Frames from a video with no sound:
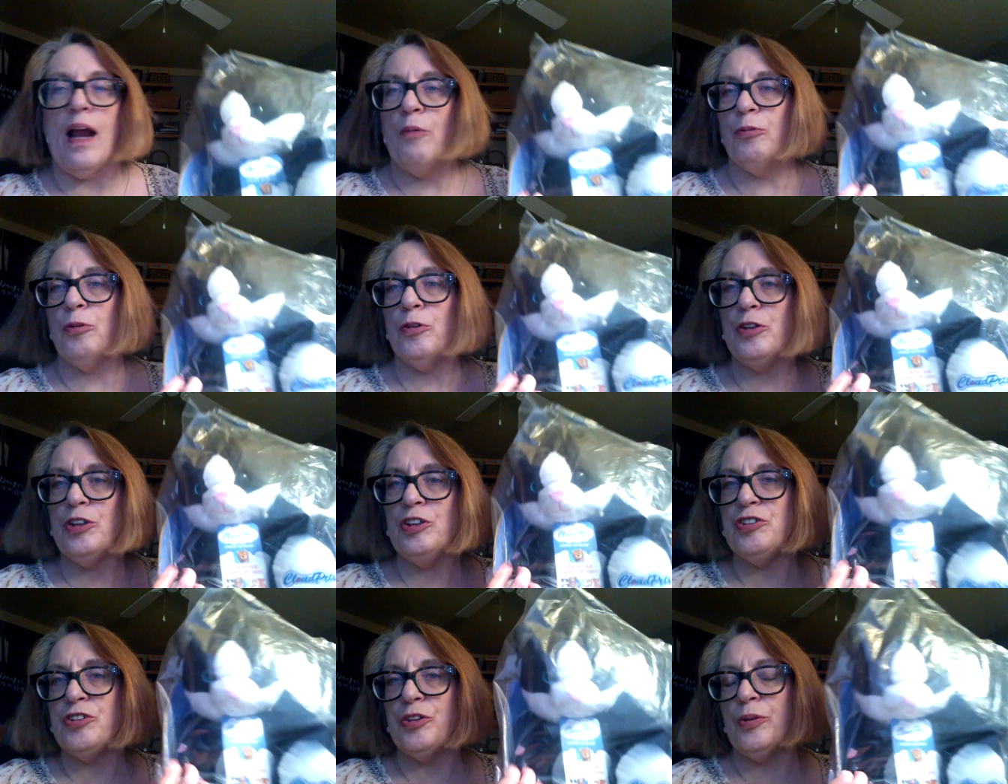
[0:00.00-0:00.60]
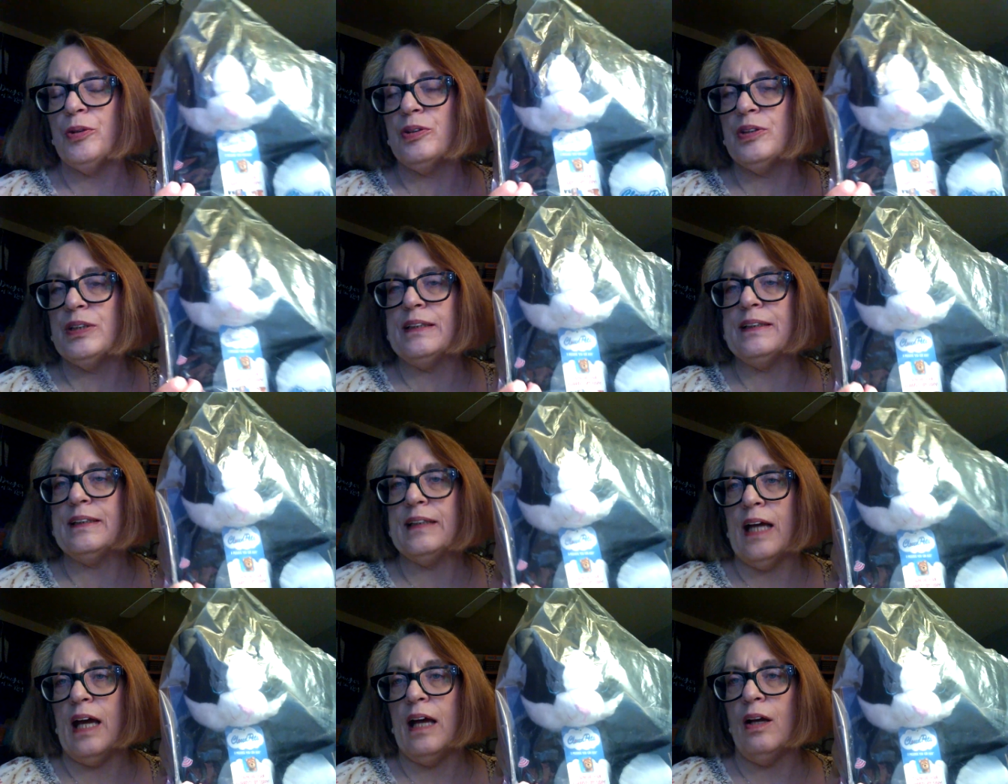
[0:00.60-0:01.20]
I'm going to do it to
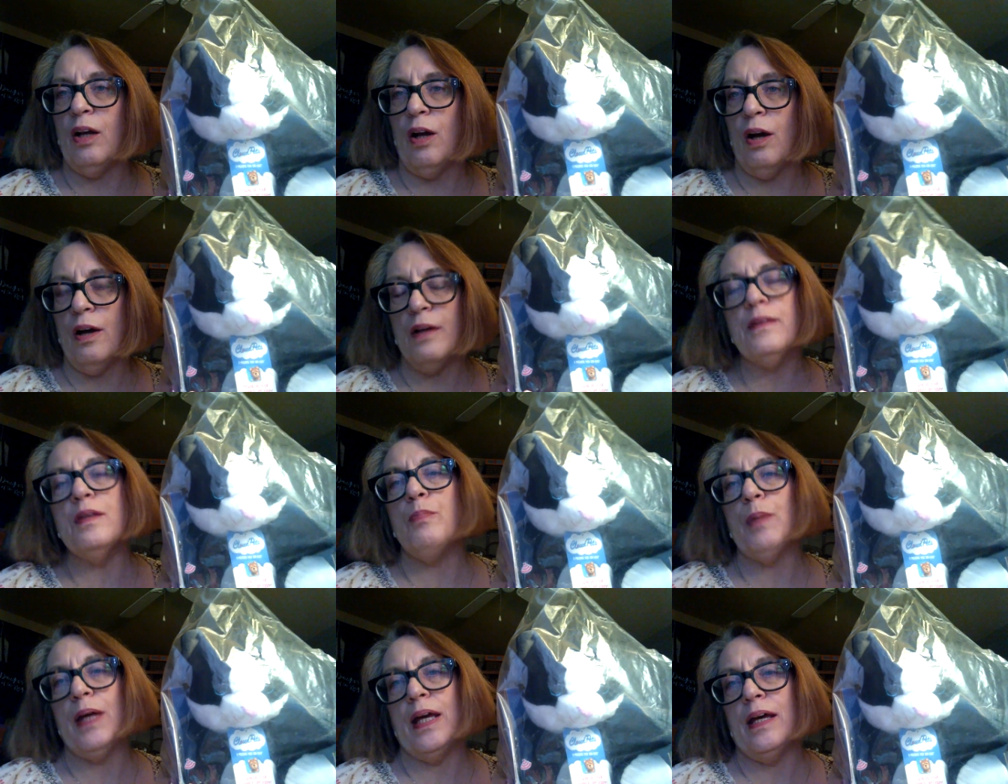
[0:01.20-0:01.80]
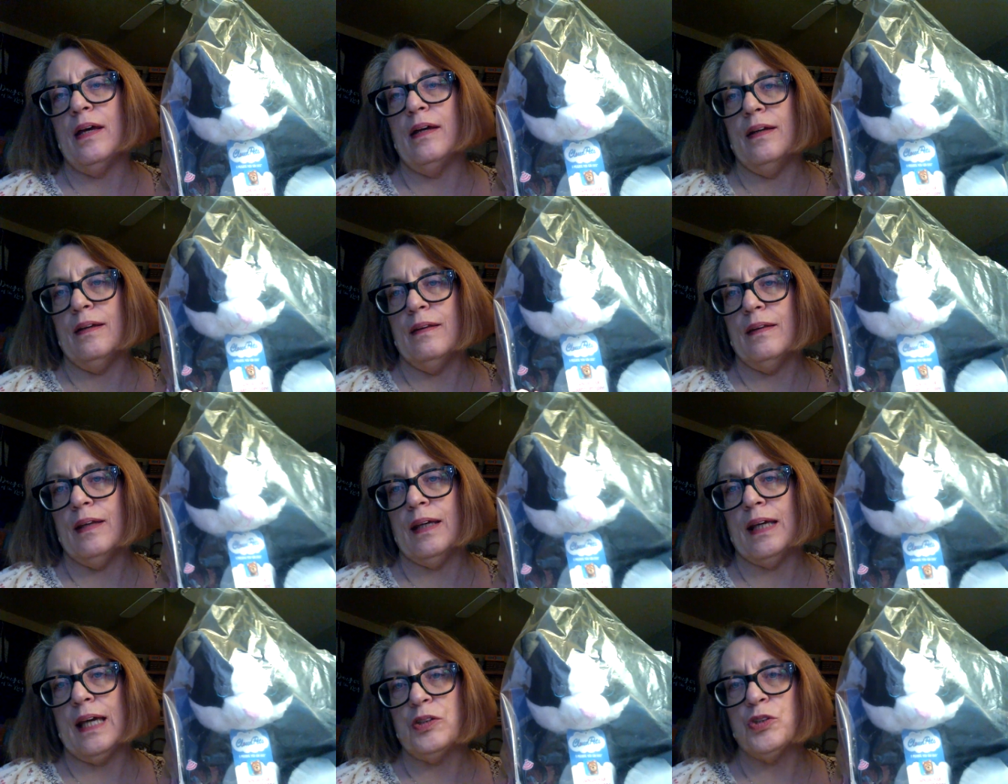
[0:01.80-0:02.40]
set on the bed in
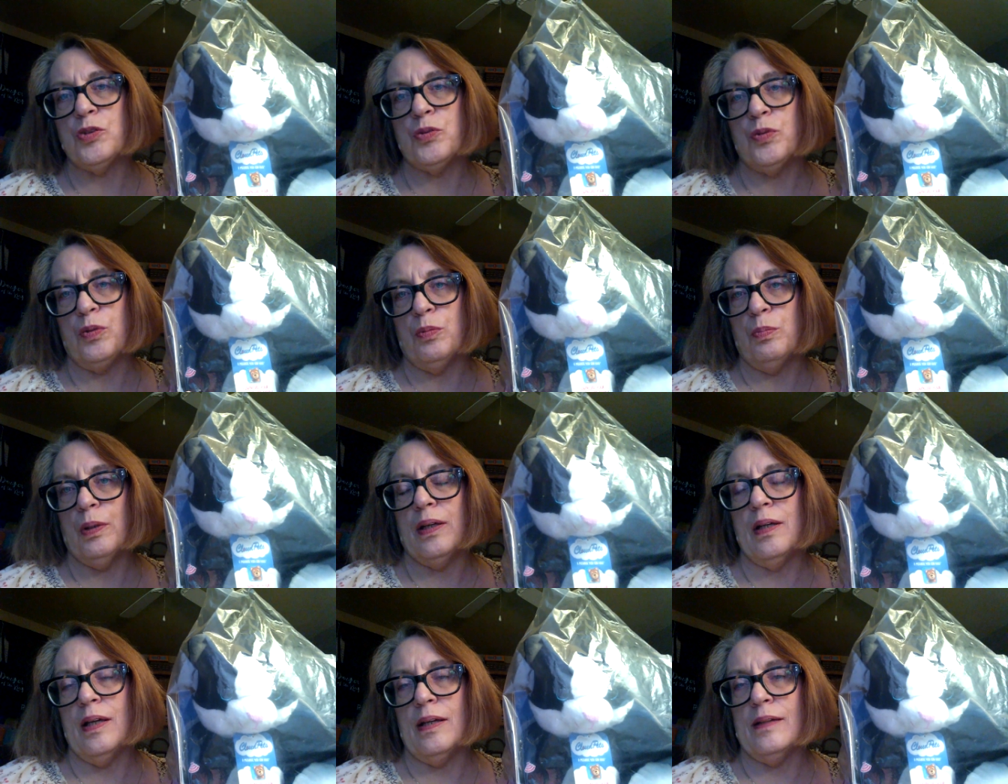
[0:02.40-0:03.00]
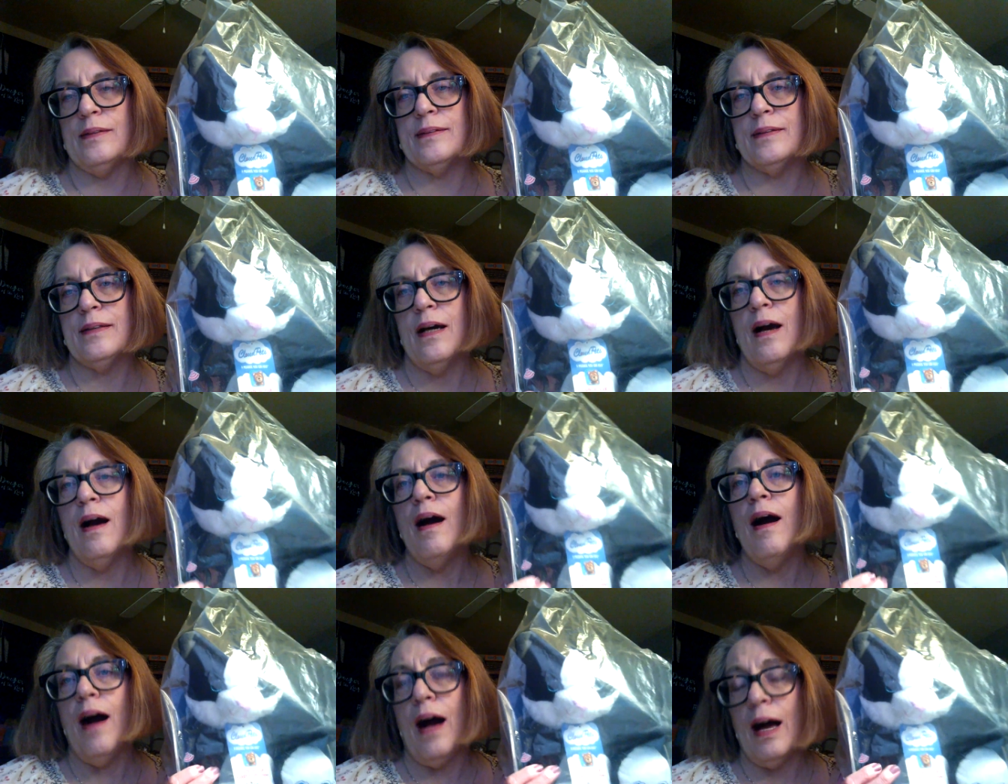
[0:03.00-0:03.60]
the guest room because
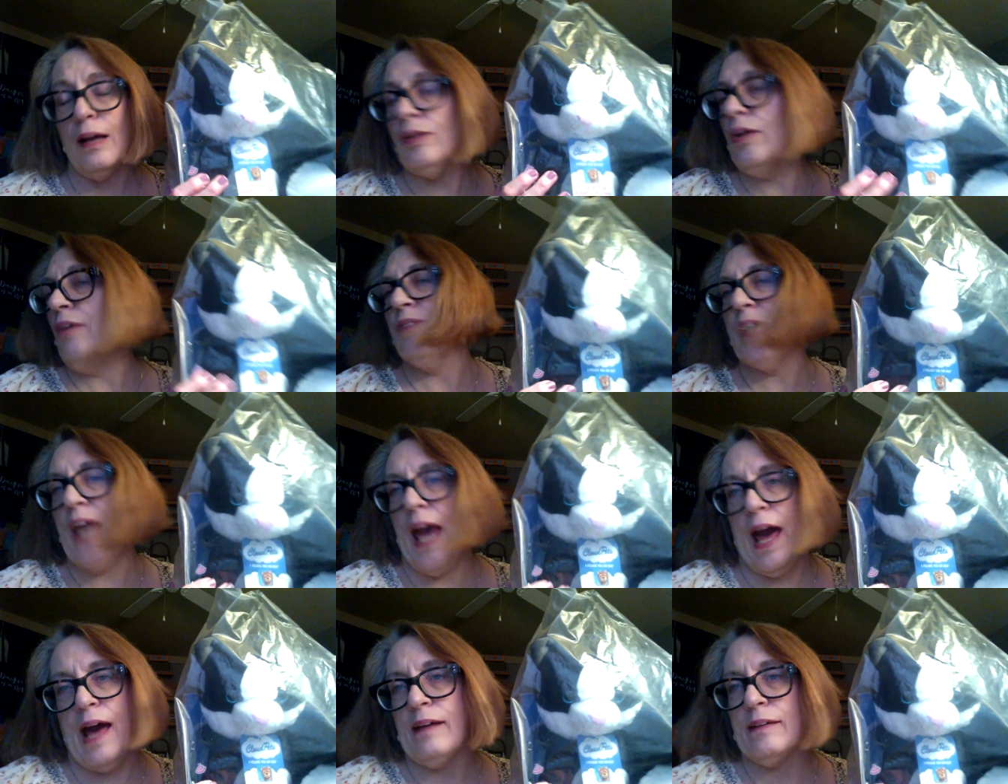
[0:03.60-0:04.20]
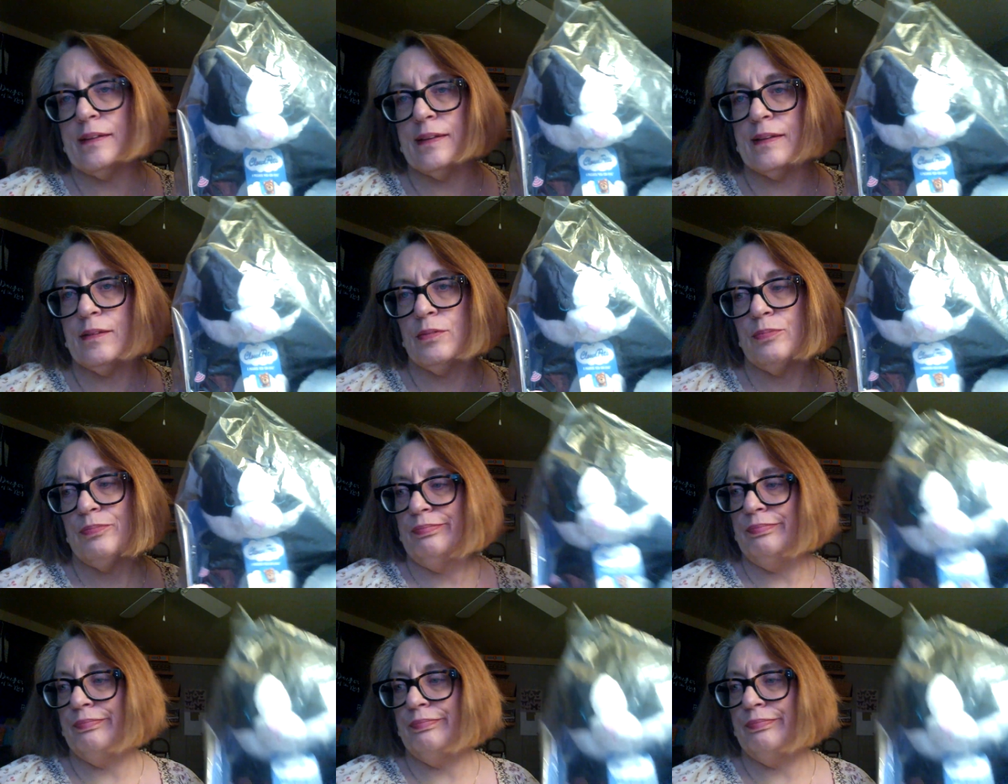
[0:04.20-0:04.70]
I love cats.